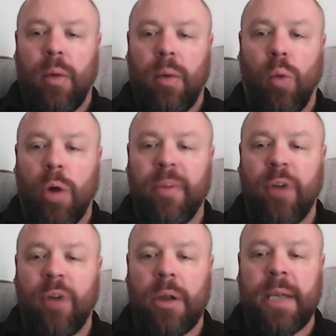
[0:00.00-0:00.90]
Where we've
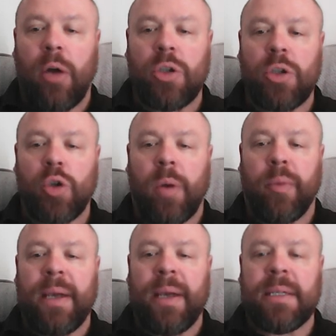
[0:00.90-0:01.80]
got the onshore
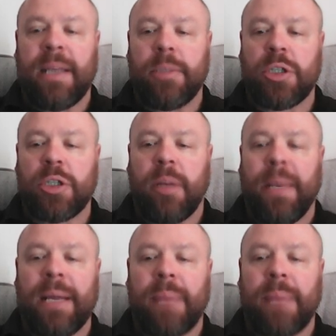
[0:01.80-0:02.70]
breeze, temperatures are
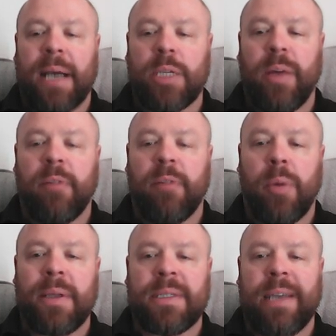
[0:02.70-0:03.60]
pegged back to
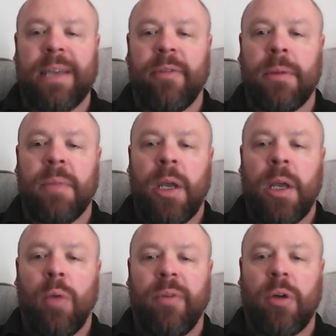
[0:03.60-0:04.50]
12.7.
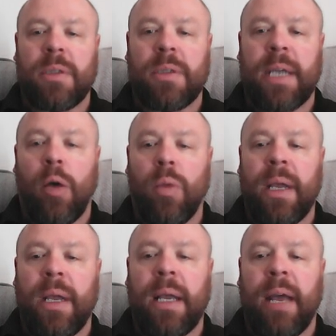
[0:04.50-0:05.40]
We've got the
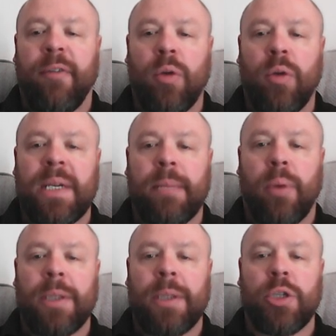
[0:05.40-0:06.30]
only uh,
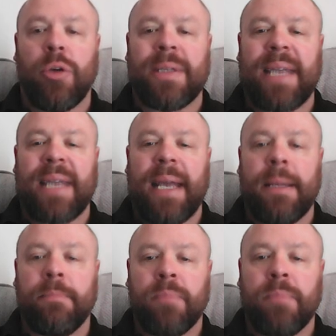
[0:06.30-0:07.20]
14.2 at
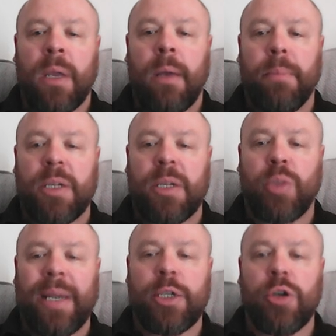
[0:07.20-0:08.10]
10, but
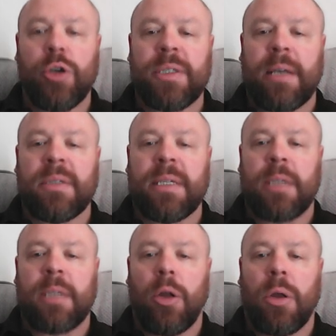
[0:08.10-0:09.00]
22
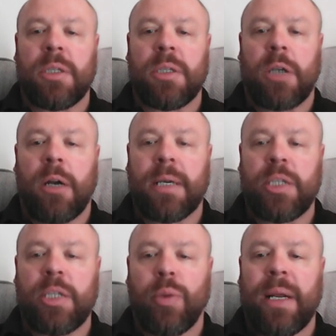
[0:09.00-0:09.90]
Celsius at Loch Glascarnoch and
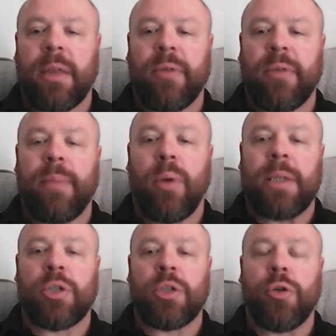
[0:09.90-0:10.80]
23.2
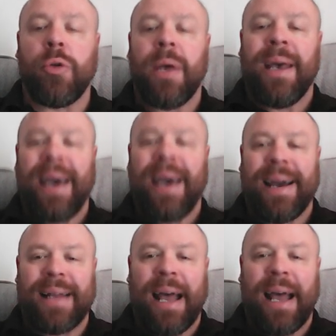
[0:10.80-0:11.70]

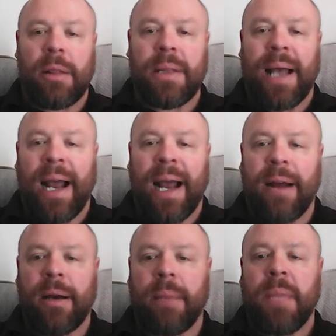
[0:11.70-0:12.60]
at
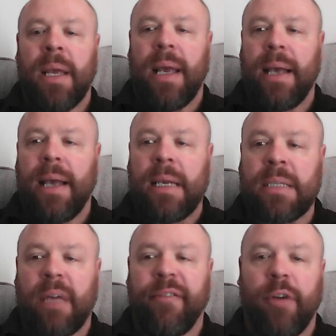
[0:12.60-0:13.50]
Altnaharra
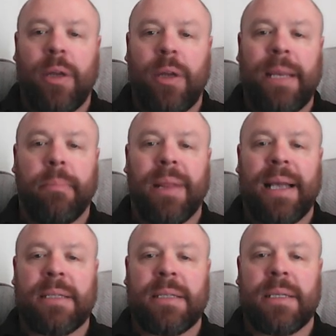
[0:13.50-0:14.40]
is fairly
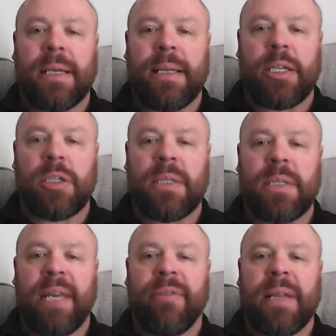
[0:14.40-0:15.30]
pleasant conditions,
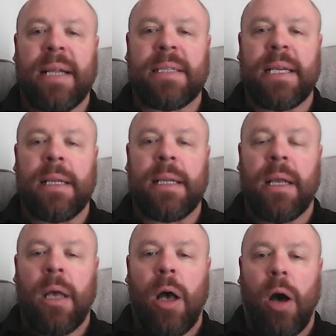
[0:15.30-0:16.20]
even 19
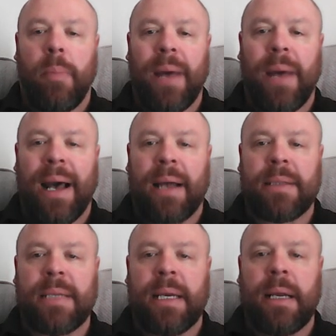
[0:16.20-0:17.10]
up at
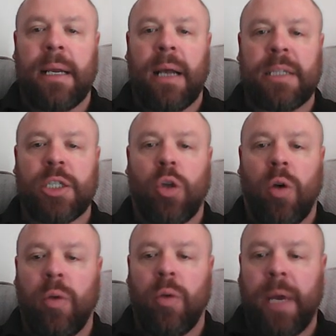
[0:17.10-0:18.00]
the uh, at
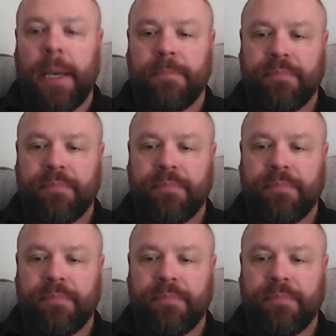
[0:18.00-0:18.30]
Stornoway.